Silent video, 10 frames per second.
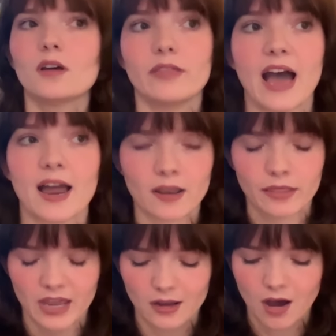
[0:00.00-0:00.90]
that
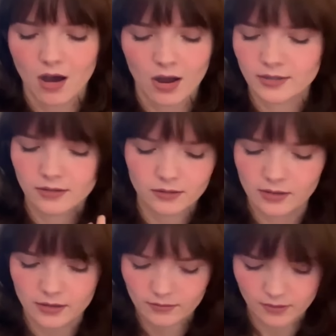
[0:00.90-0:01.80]
thank God
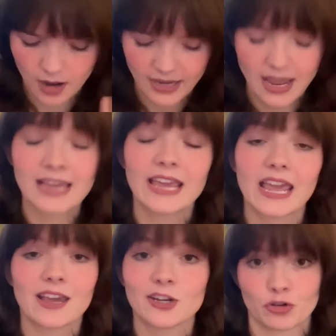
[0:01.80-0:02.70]
I, I
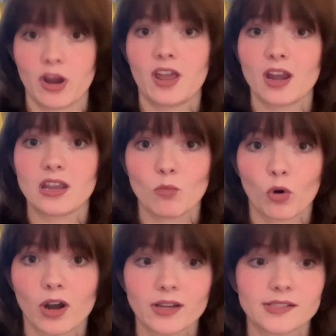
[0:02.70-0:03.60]
can't drink
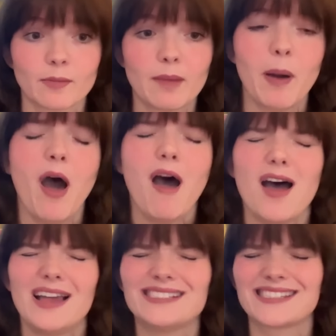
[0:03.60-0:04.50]
anymore because of my
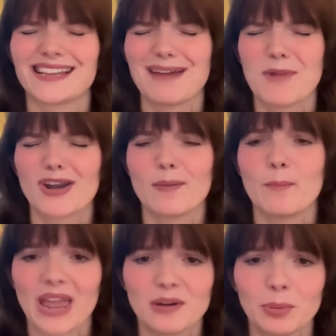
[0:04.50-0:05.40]
POTS and I'm on a
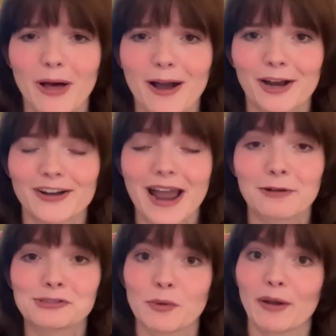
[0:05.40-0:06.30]
beta blocker
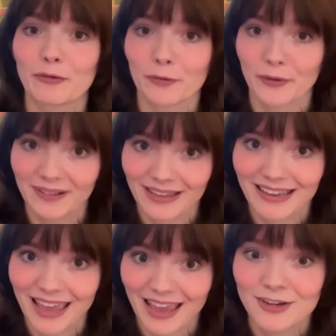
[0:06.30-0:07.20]
now, so I really
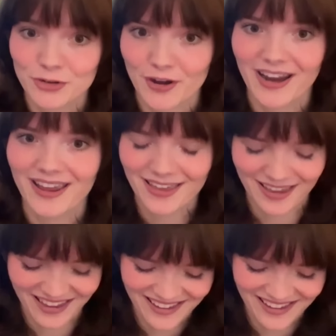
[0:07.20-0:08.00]
can't drink.